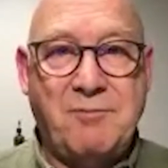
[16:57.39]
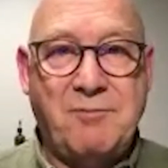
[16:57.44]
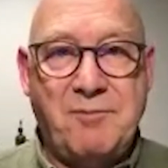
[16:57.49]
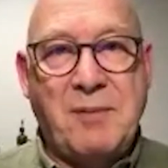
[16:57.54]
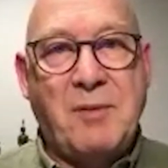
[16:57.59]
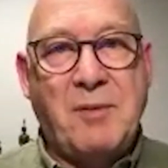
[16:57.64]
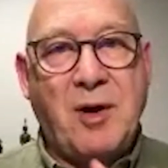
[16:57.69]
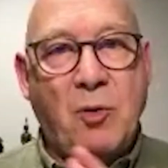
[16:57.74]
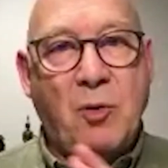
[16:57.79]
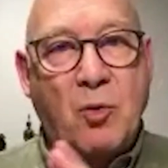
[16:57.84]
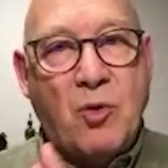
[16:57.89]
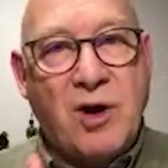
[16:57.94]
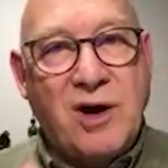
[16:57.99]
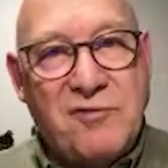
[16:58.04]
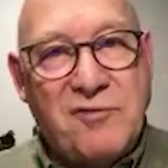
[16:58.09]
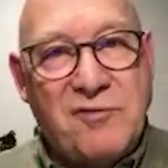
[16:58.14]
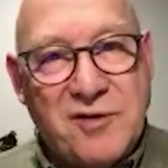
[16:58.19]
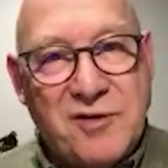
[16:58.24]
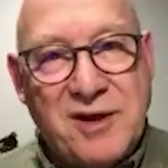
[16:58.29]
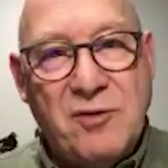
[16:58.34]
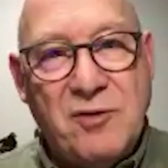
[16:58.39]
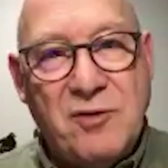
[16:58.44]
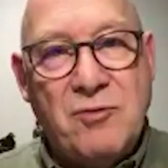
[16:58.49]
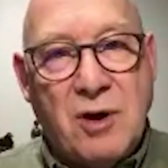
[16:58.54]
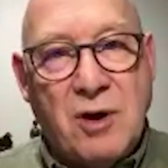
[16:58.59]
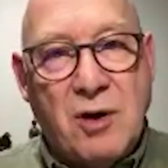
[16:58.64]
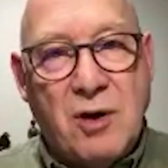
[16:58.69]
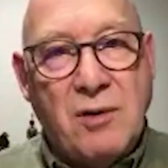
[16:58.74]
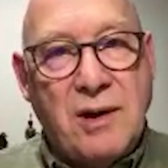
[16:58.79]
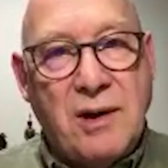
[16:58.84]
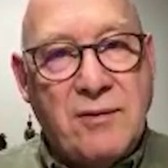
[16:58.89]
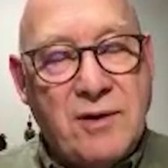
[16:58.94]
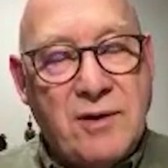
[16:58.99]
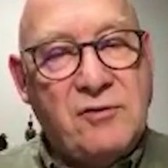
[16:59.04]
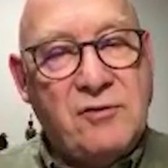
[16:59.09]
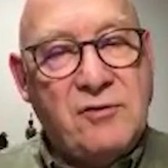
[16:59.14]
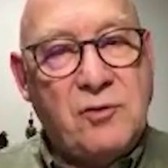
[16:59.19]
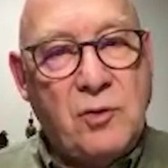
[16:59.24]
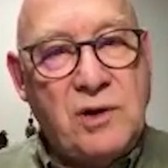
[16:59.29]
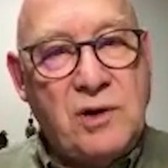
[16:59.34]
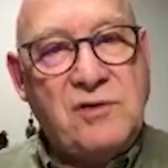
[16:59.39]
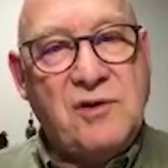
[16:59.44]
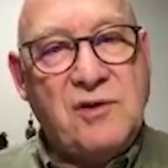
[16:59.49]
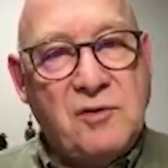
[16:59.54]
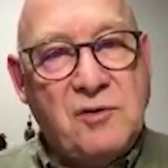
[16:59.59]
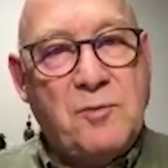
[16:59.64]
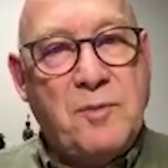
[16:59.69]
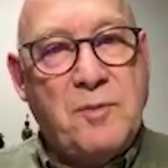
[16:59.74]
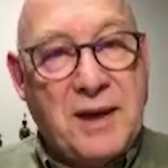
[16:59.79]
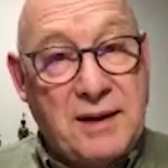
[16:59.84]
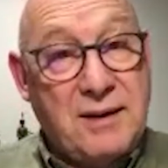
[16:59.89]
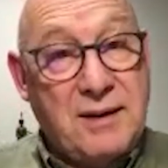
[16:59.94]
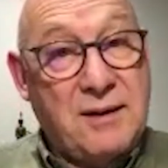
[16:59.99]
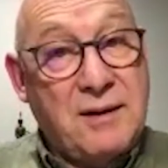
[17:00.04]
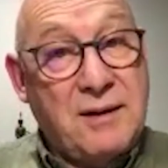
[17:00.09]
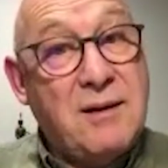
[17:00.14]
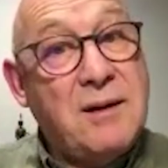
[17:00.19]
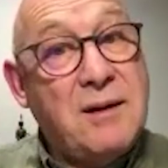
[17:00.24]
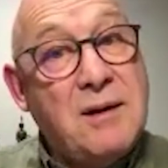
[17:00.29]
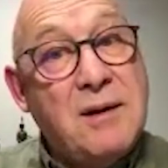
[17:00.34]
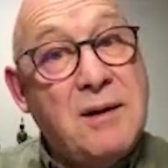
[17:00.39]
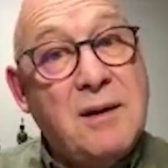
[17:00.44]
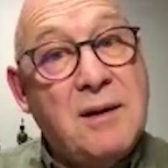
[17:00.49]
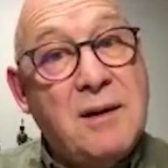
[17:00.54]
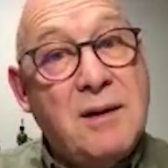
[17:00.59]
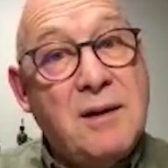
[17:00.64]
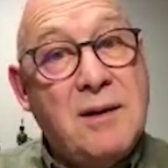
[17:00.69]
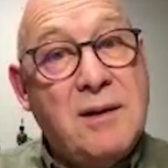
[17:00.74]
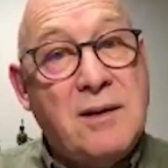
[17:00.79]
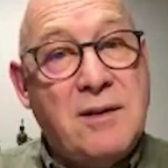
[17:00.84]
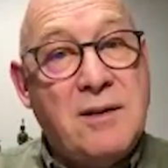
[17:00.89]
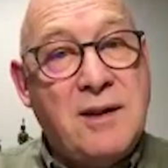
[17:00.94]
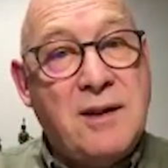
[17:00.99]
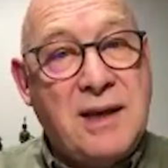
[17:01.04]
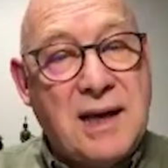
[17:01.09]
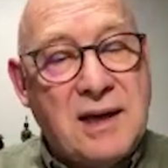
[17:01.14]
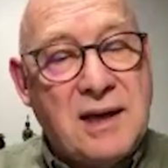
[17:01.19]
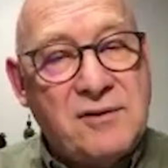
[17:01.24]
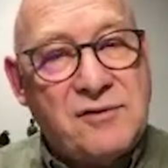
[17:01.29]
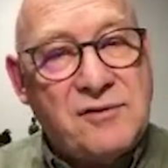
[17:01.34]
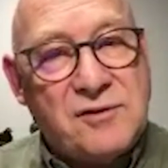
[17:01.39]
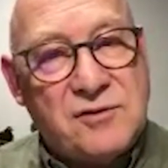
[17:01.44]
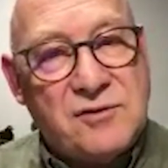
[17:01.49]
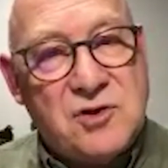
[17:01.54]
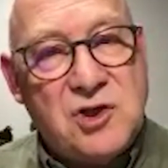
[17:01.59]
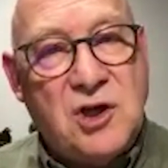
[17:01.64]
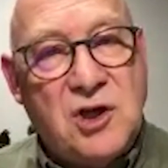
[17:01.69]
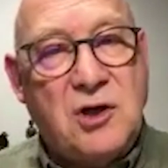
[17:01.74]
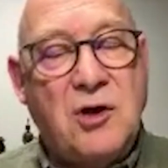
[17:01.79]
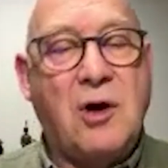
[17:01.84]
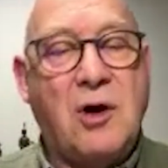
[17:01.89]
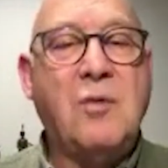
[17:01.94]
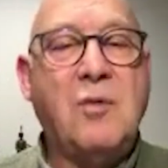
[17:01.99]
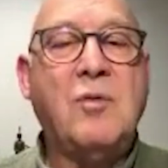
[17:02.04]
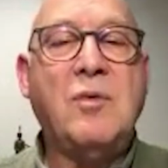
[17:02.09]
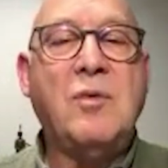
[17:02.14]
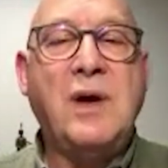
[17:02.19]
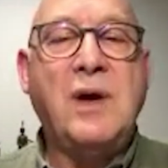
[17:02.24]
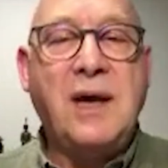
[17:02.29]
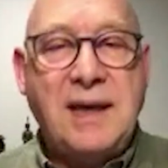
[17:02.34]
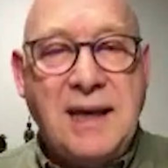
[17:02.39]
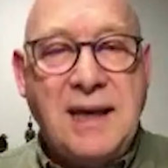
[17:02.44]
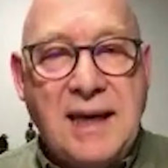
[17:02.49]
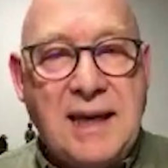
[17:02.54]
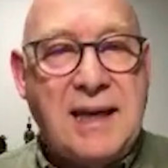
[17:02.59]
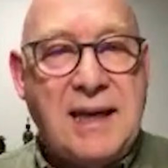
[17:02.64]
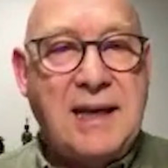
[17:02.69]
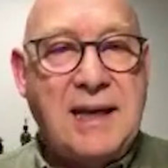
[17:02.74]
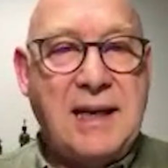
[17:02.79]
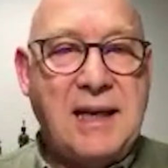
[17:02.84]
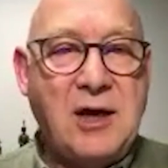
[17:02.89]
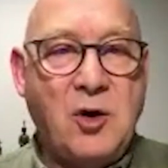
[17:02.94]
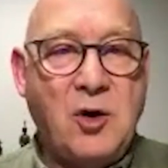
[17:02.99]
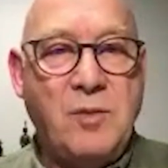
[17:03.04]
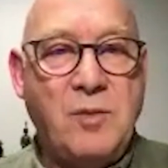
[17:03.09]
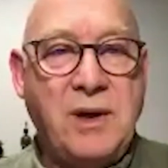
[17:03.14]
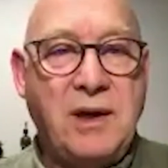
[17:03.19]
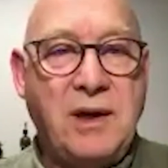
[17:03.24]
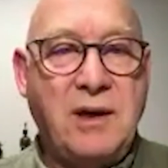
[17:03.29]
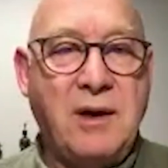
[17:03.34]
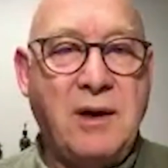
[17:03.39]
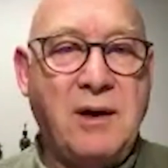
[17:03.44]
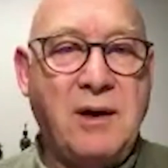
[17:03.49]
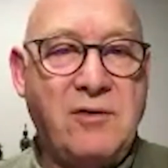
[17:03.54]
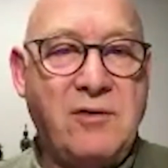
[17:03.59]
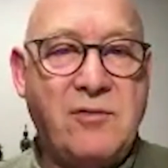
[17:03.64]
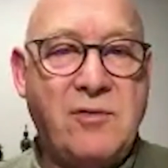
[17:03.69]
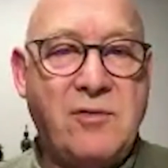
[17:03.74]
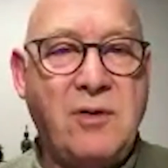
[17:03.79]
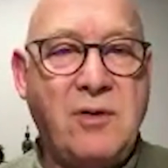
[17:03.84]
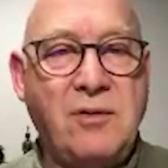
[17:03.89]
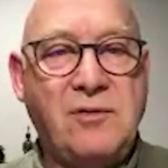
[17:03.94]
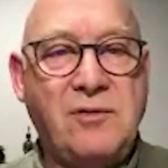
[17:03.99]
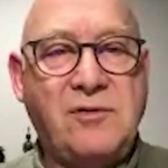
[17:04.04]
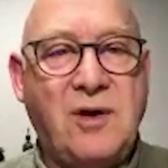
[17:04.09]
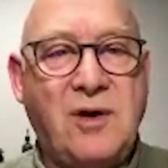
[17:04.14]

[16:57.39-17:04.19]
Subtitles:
But my wife would then roll out those questions. But the answers she got, again, helped me going through.